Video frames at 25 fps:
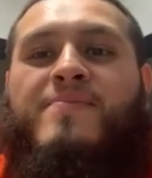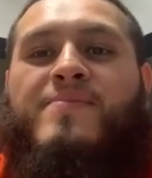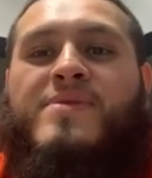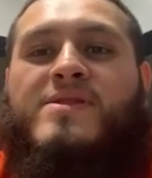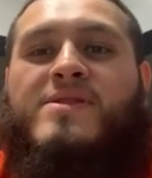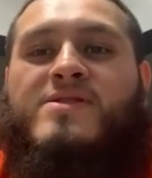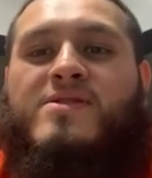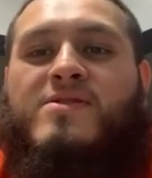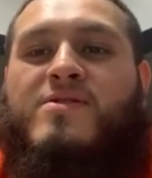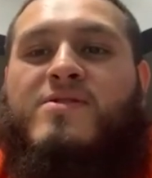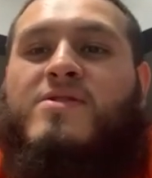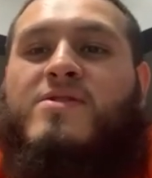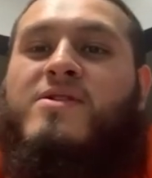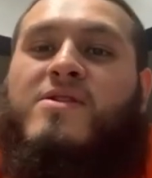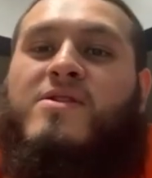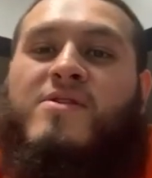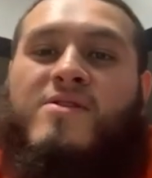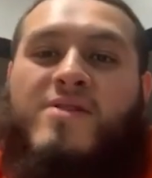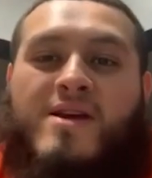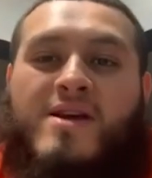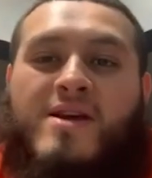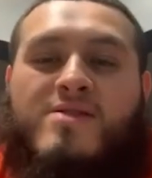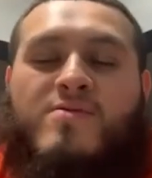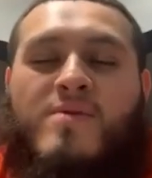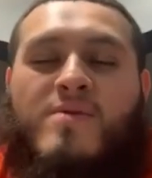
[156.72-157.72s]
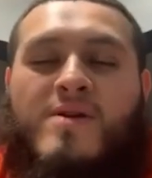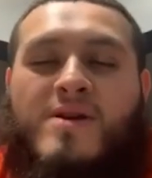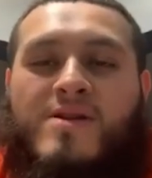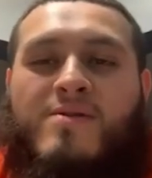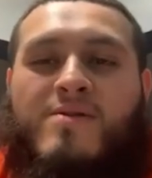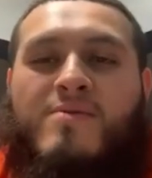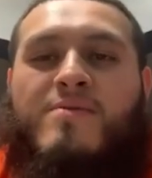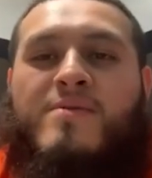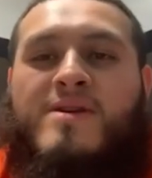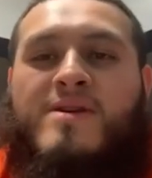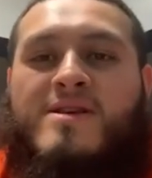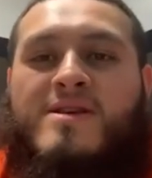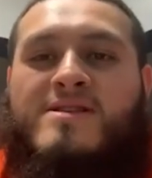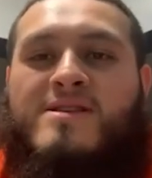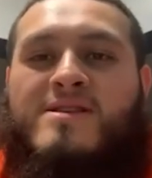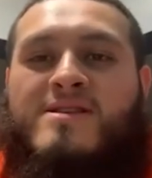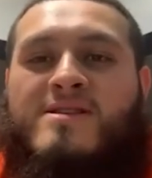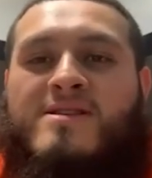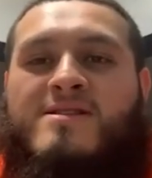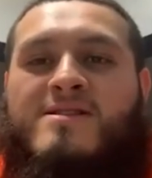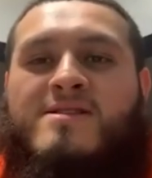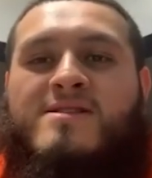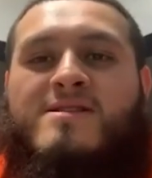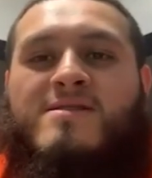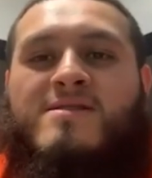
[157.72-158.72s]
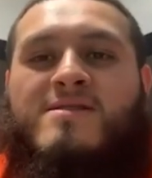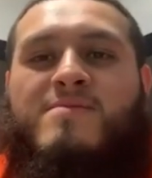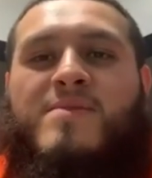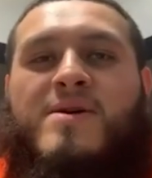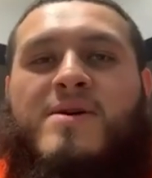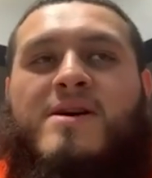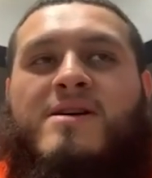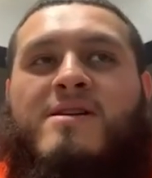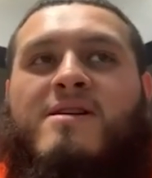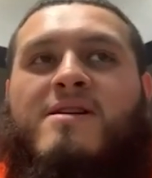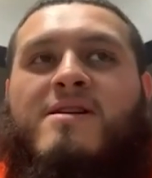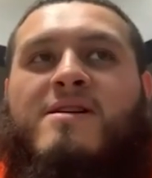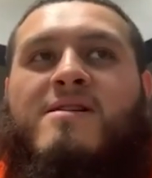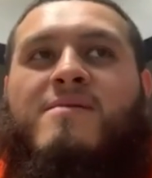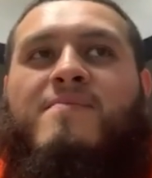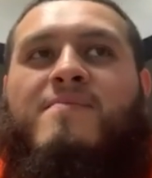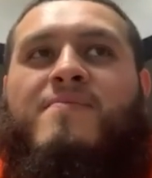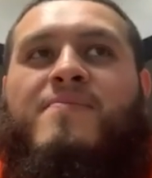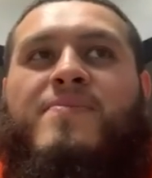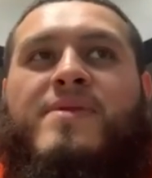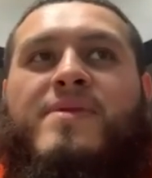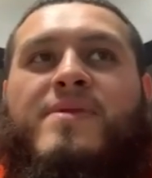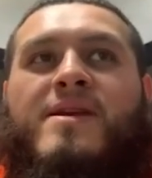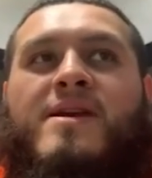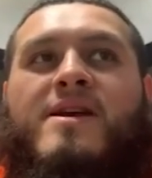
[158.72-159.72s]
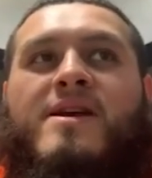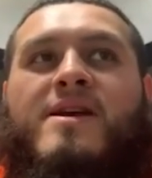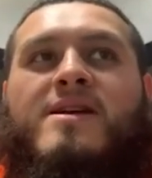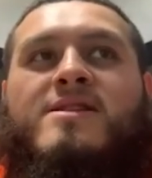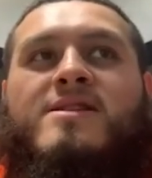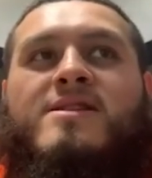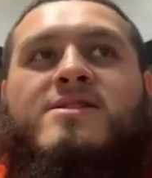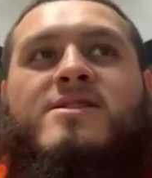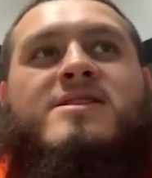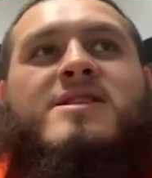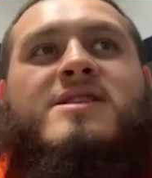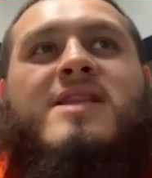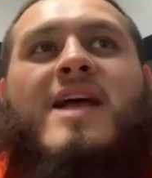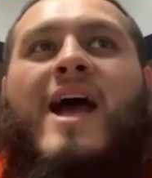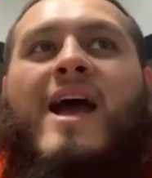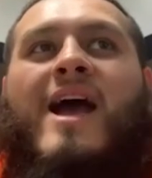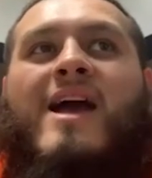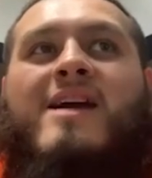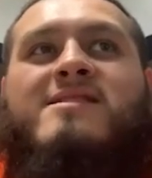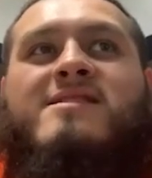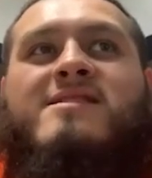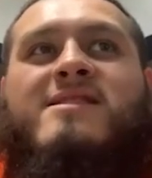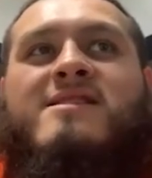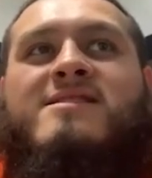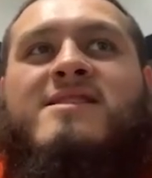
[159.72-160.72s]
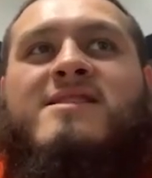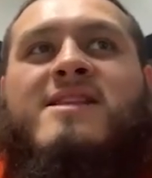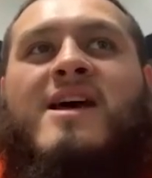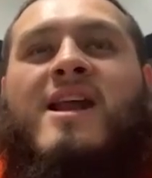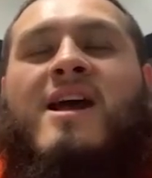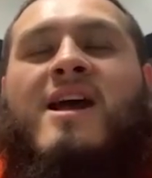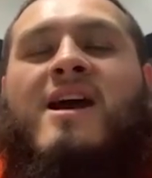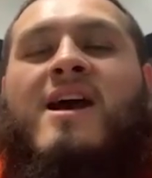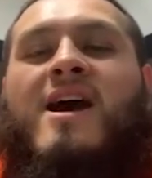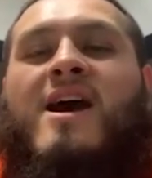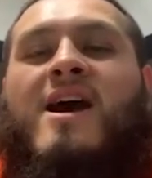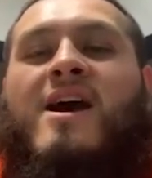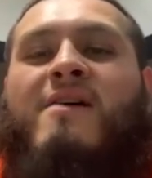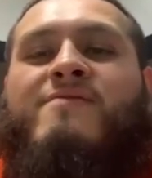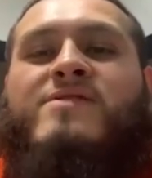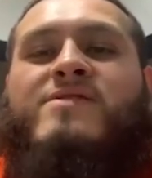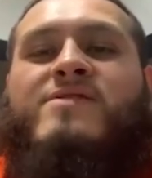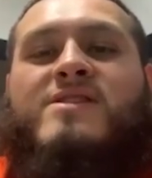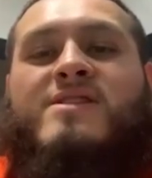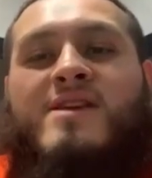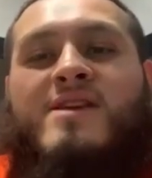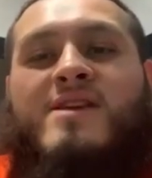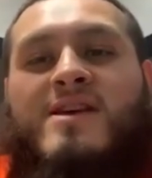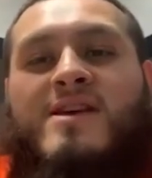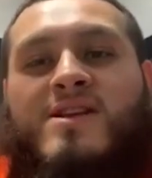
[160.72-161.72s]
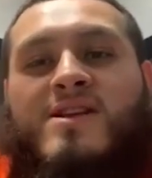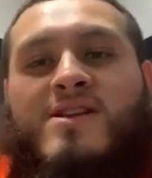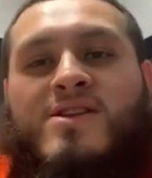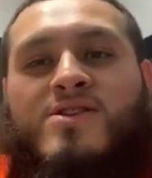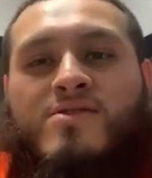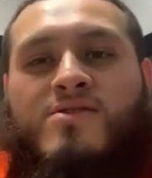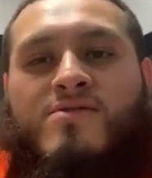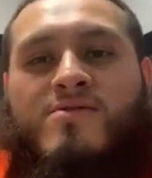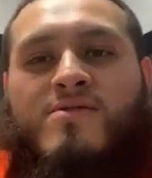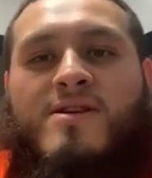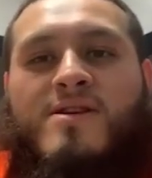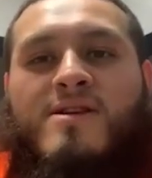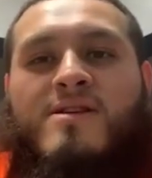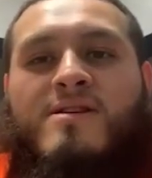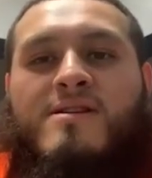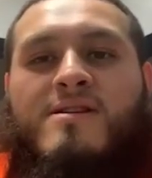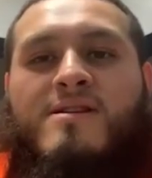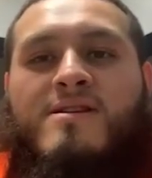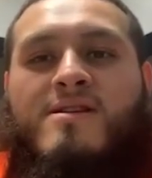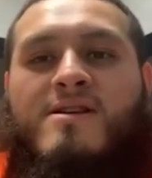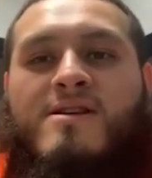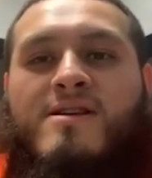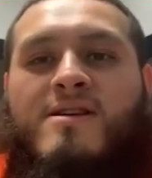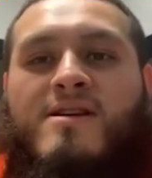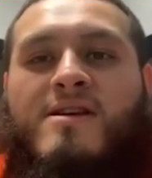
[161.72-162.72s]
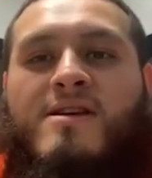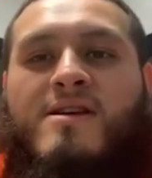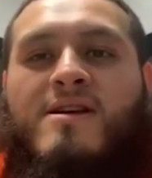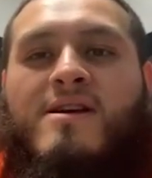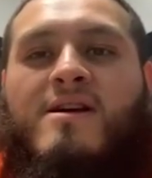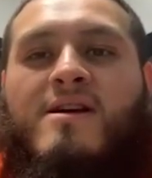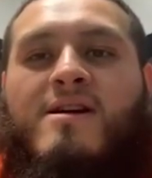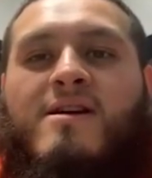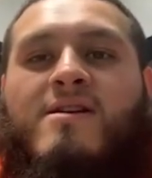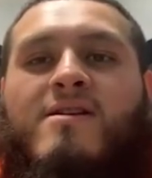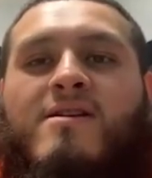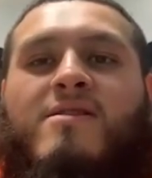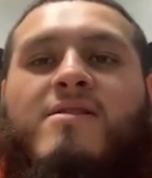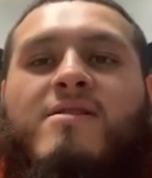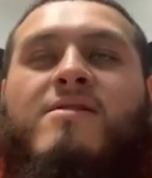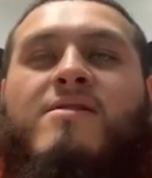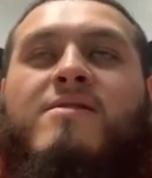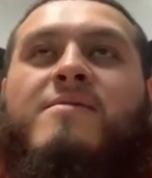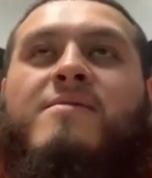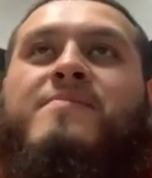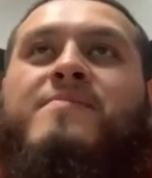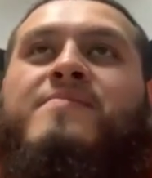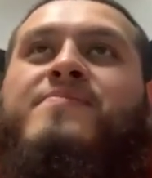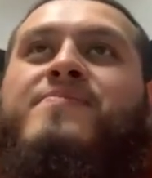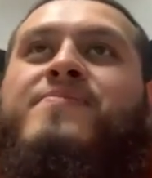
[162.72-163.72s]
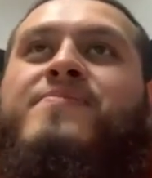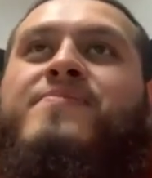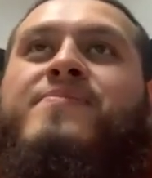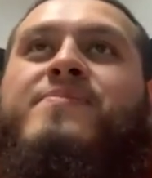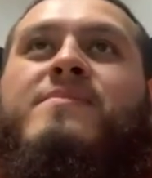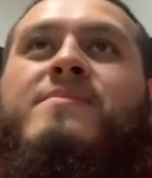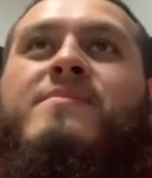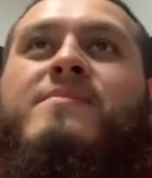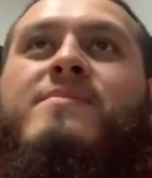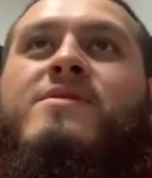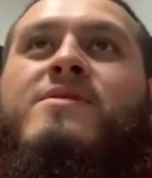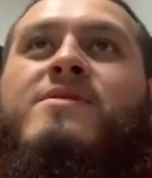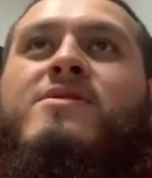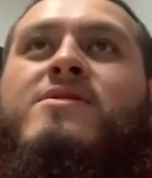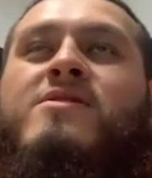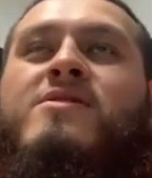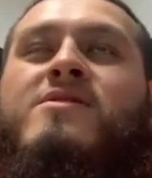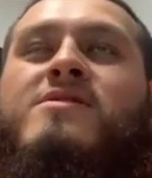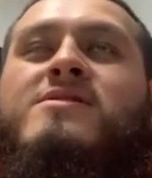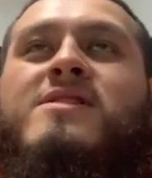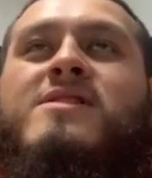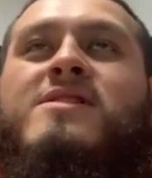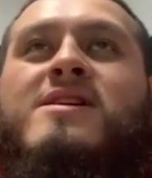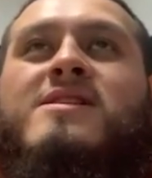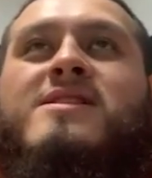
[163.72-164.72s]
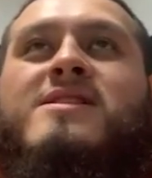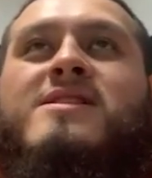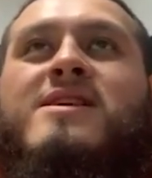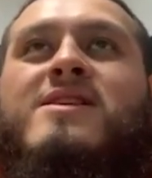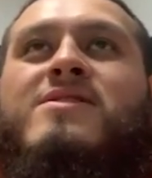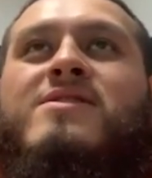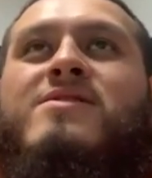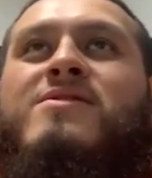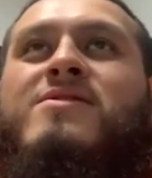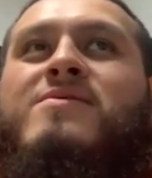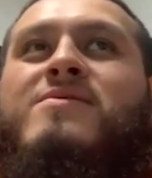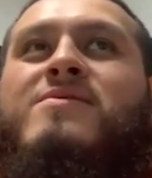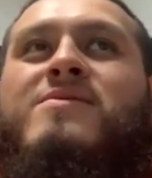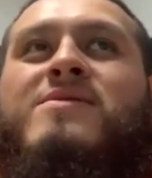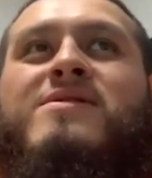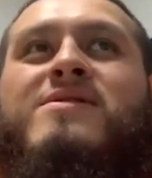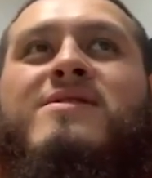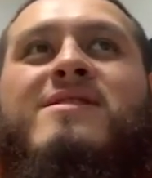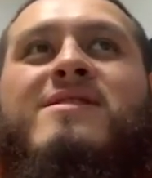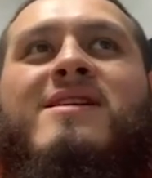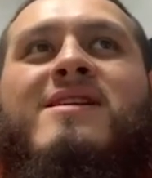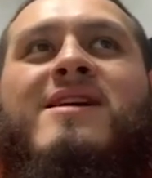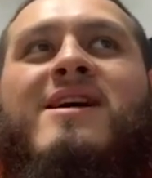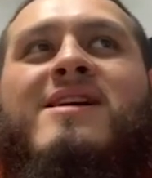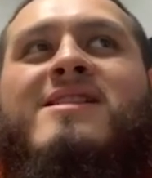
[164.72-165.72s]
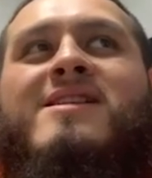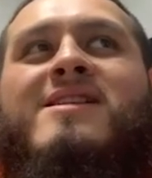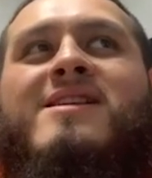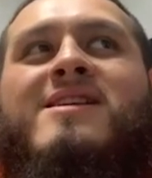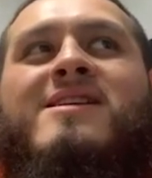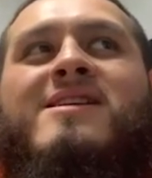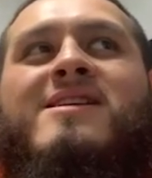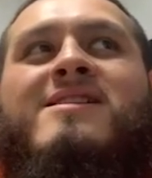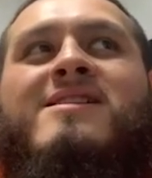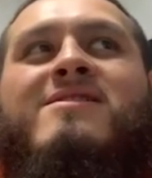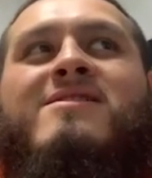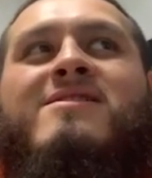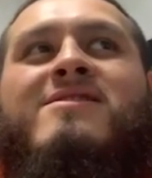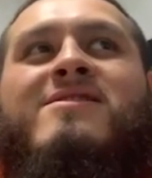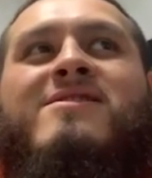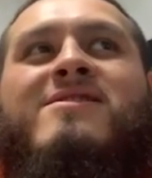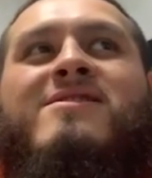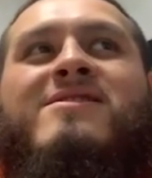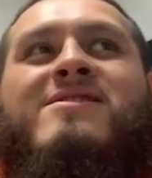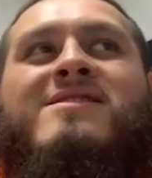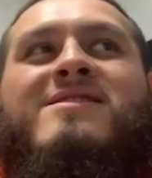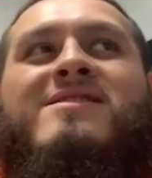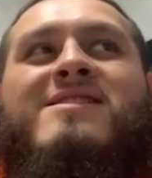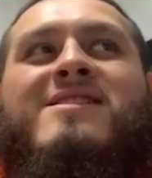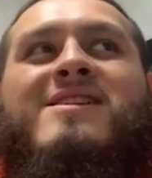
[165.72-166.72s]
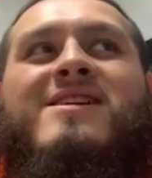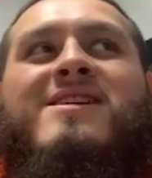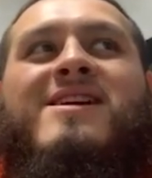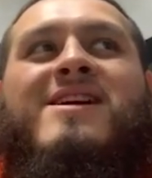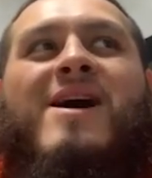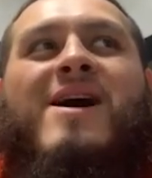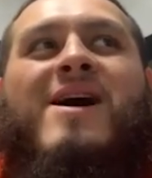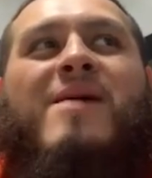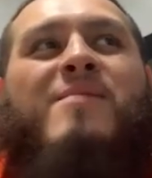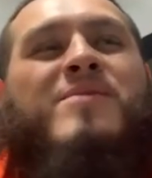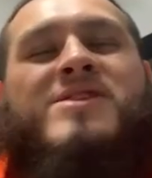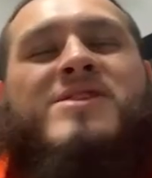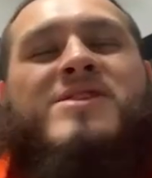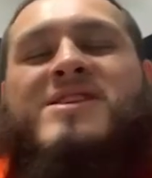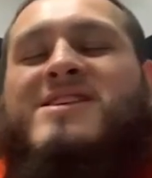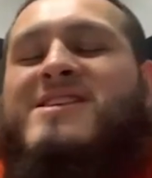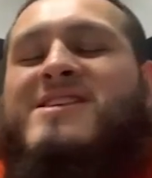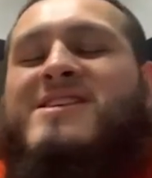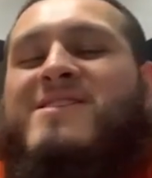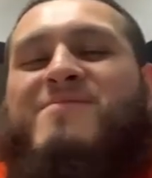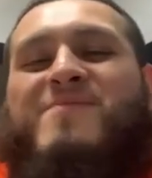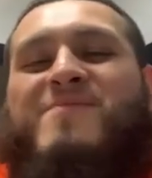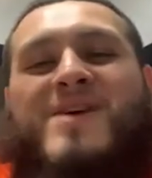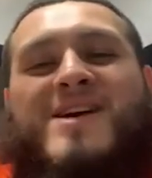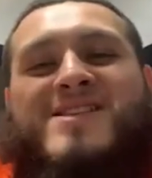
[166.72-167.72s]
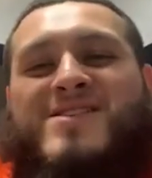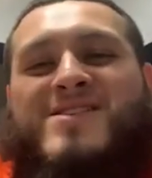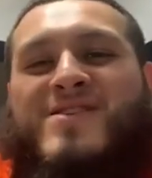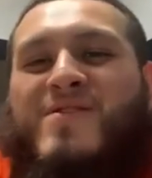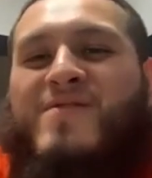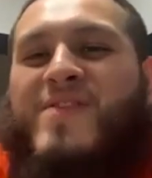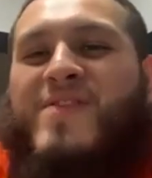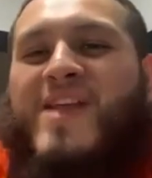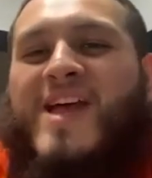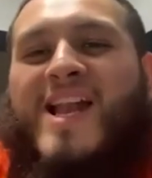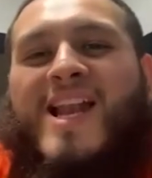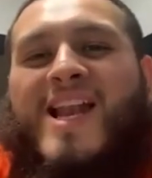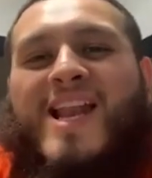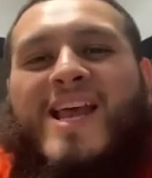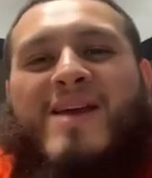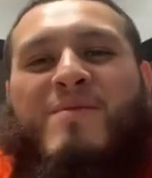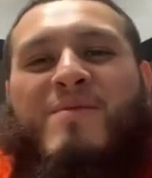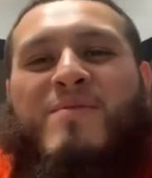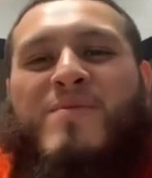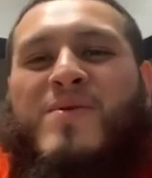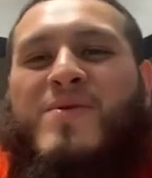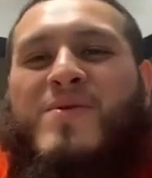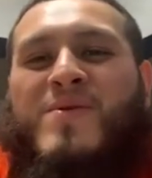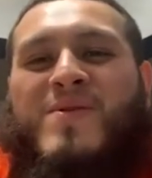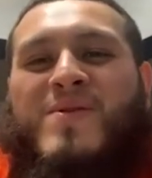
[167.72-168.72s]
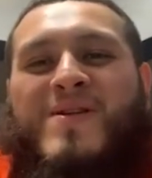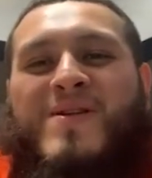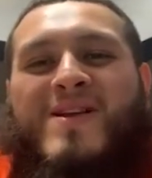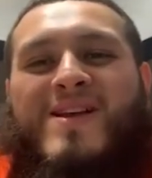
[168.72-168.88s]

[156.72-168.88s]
So, that's one of the reasons, but just the access that I have to the industry, so I said, you know what, I think I'm gonna just give myself that label.